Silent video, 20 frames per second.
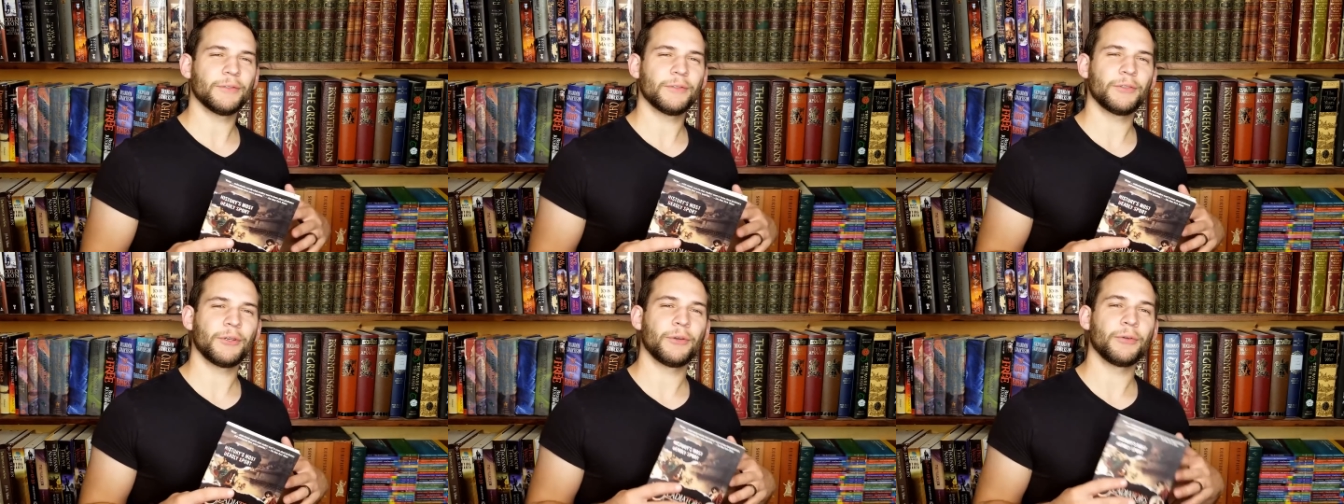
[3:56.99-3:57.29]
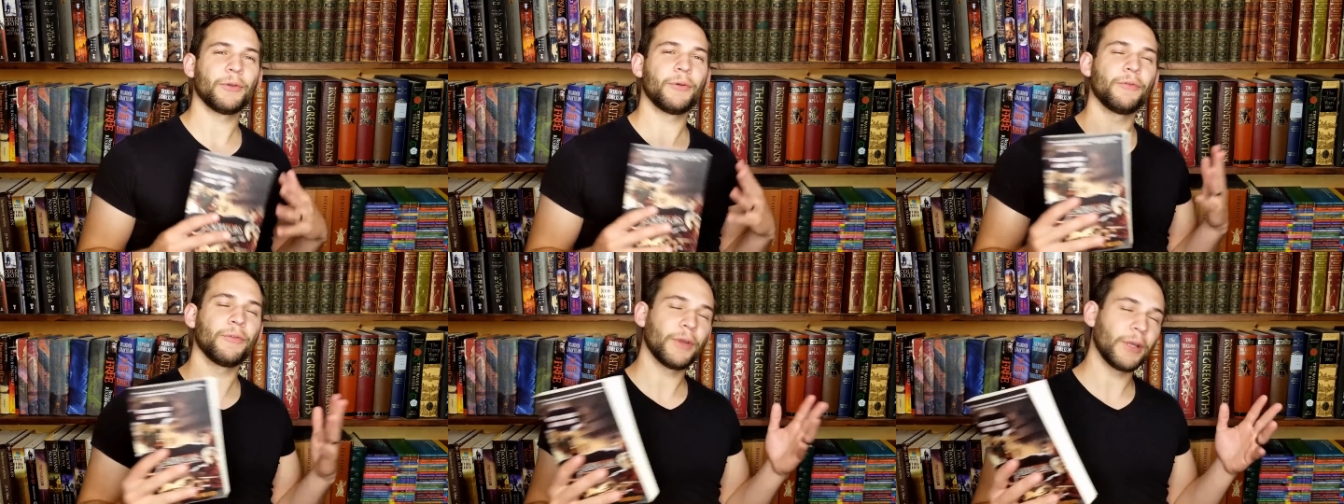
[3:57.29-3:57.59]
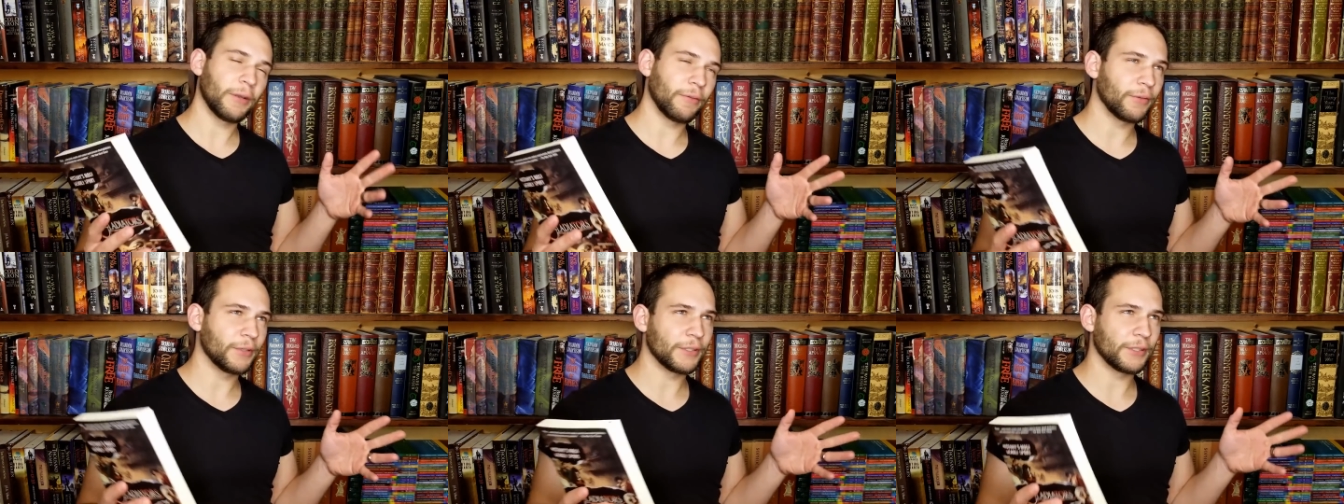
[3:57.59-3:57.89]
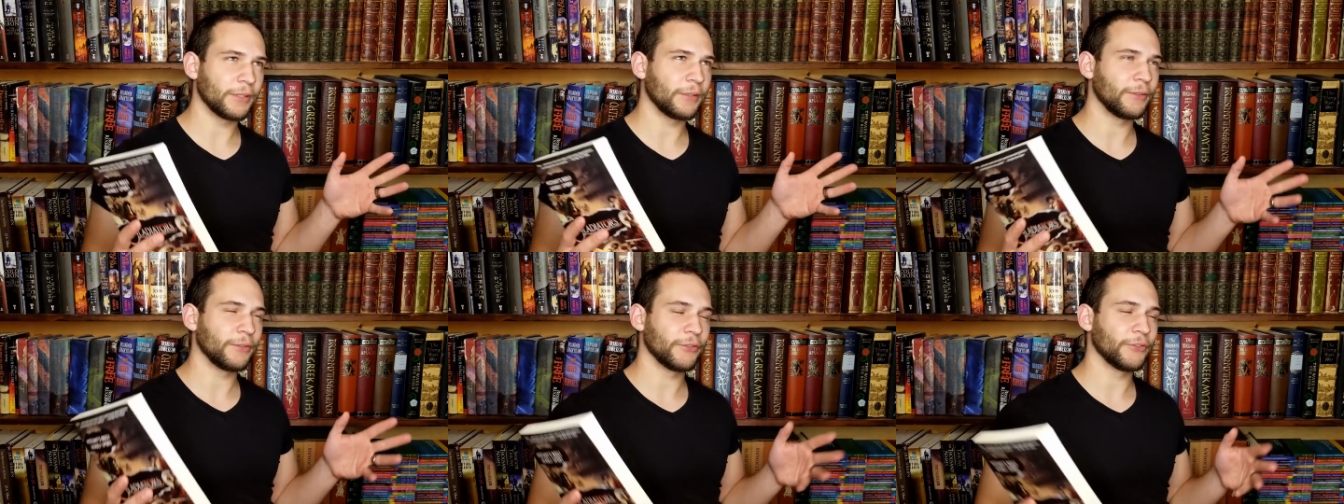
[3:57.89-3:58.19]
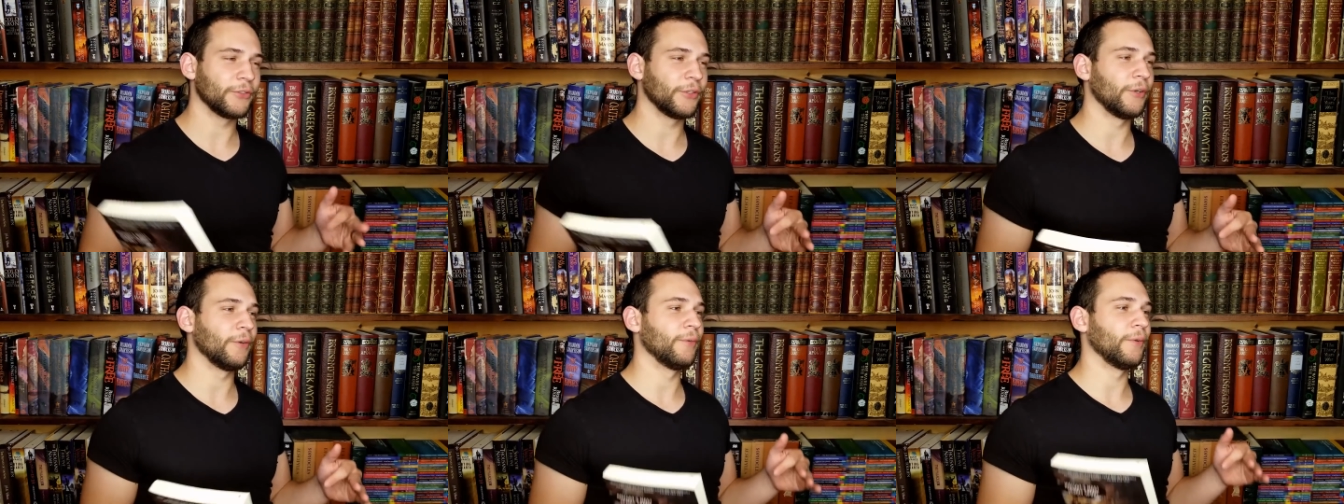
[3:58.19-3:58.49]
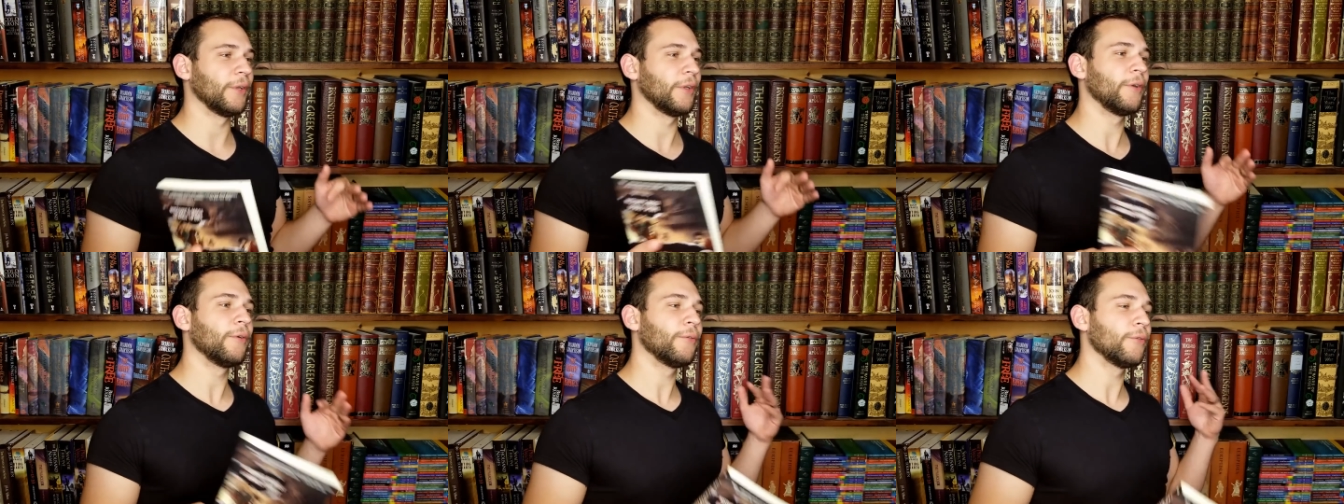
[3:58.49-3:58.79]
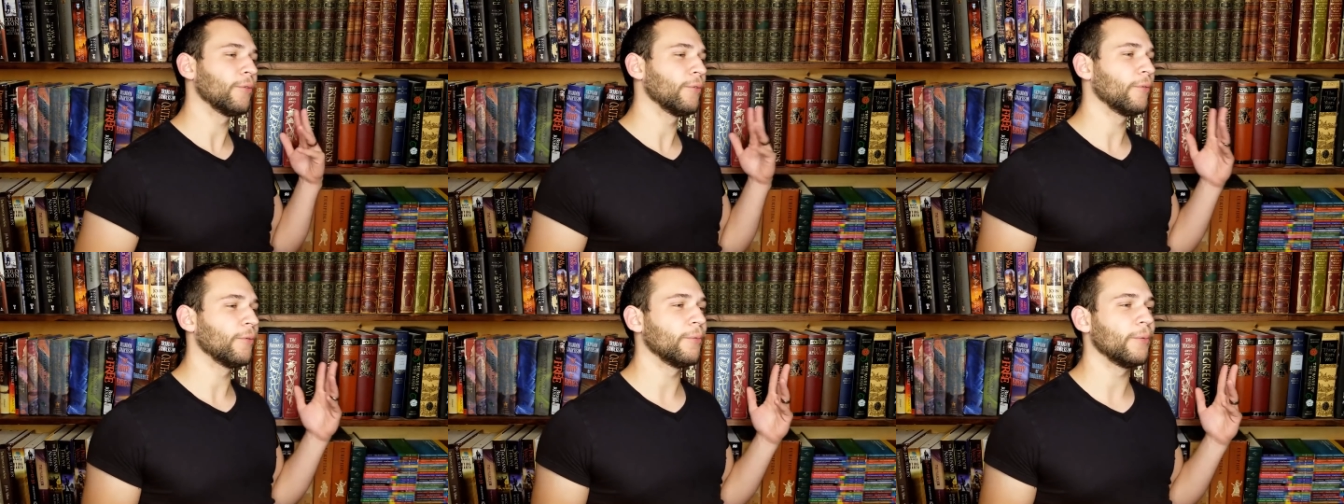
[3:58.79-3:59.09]
turn over every single stone and go
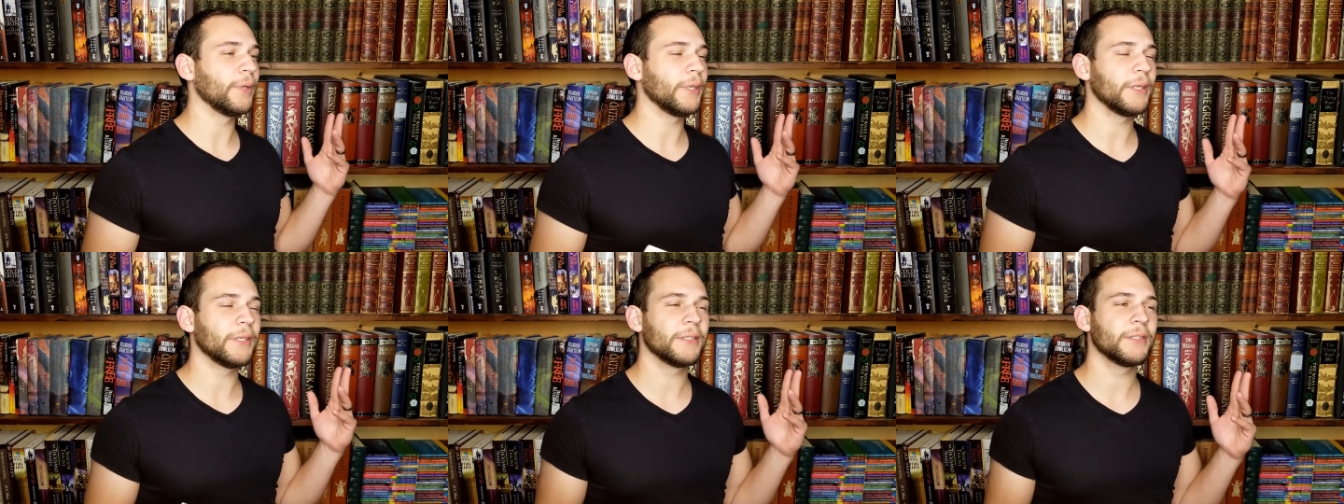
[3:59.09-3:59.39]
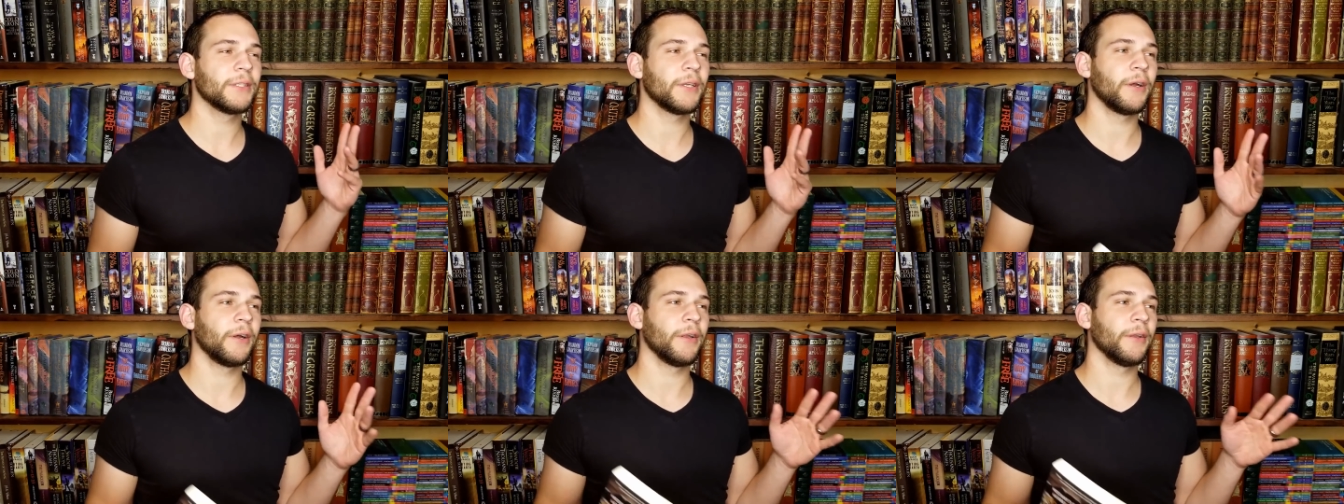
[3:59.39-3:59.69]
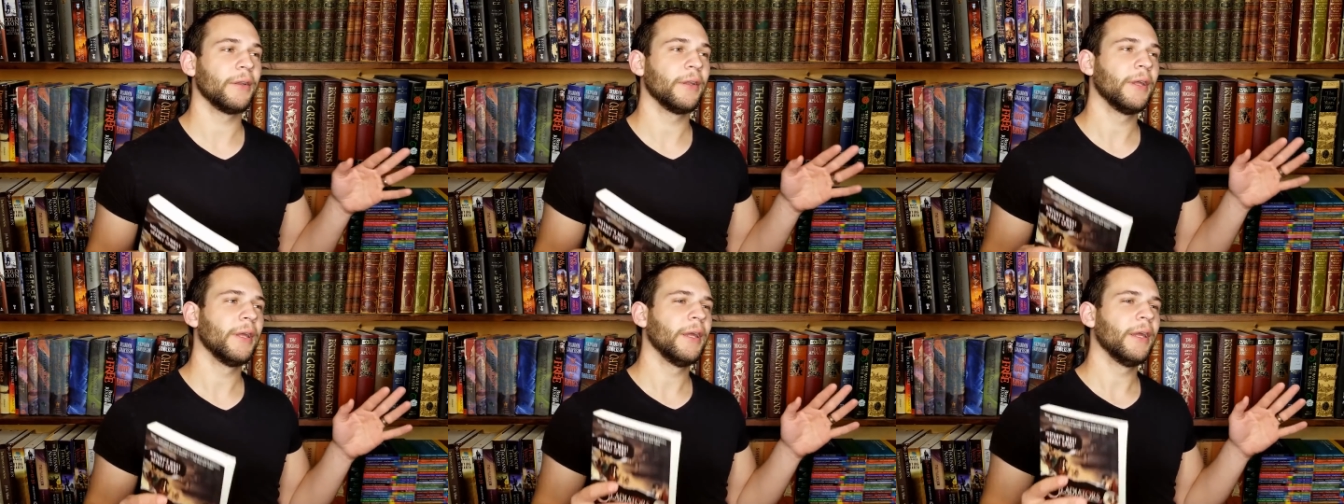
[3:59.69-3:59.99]
through the weeds on